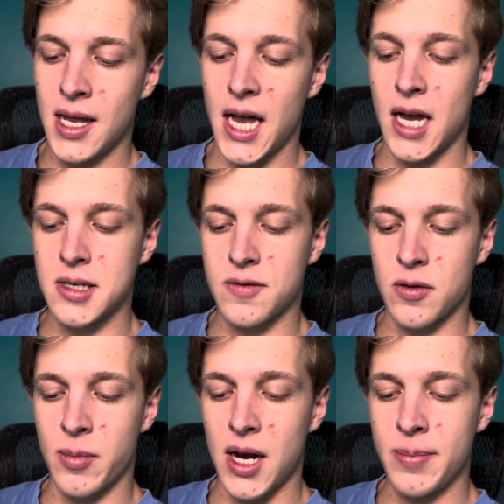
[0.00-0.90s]
As for
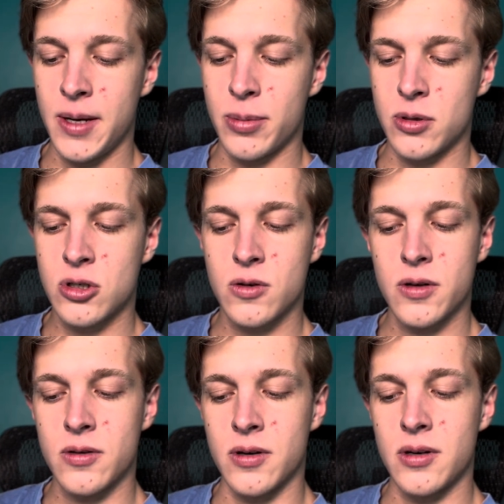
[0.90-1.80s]
my people,
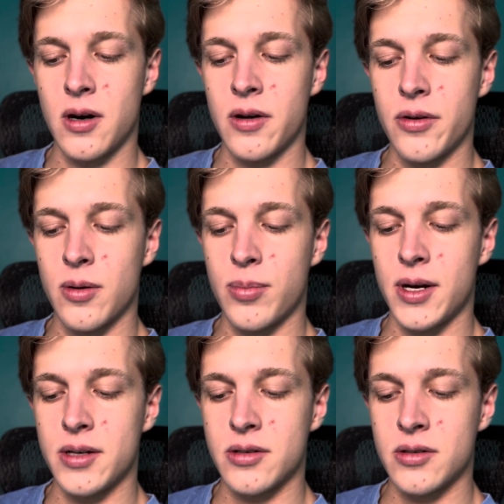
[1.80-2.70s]
children are their
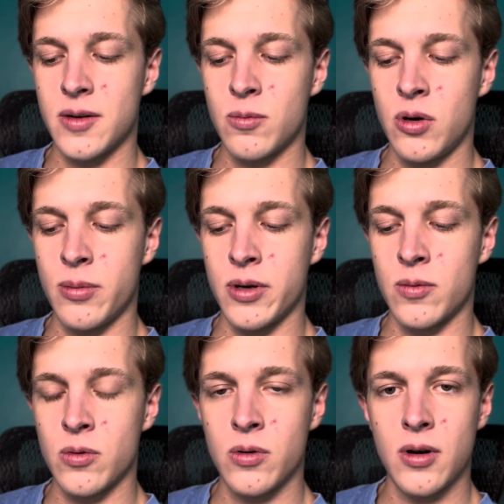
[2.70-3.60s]
oppressors, and women
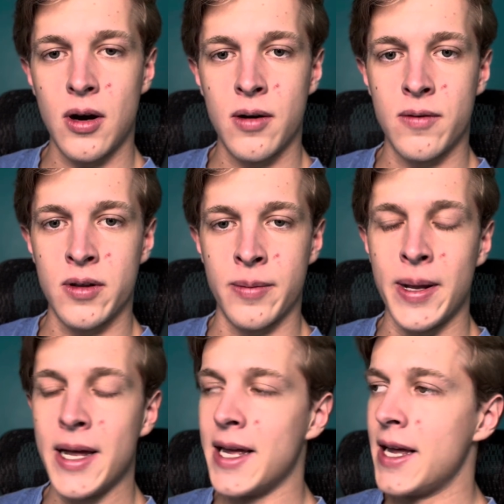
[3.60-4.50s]
rule over
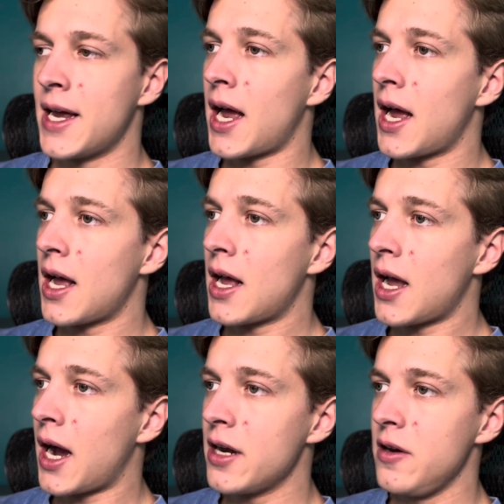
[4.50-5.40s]
them.
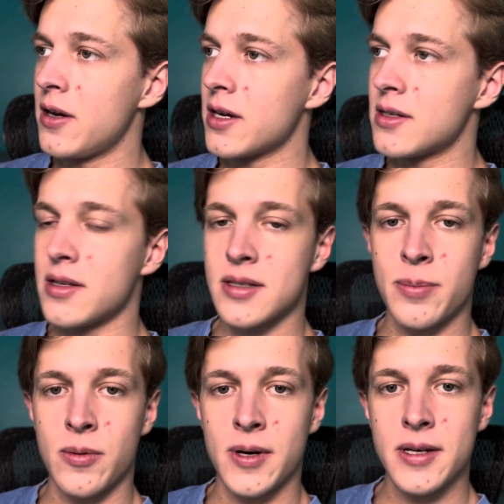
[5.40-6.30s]
How do you get to this
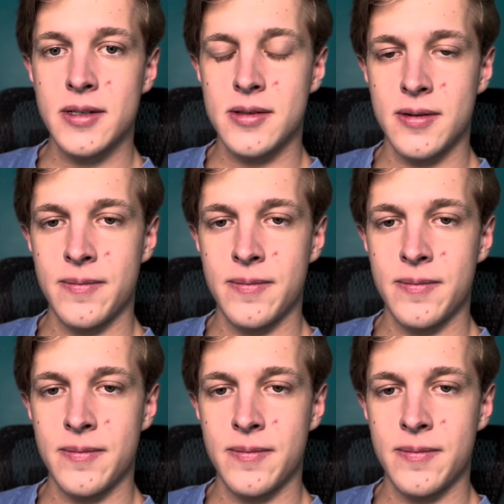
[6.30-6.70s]
point?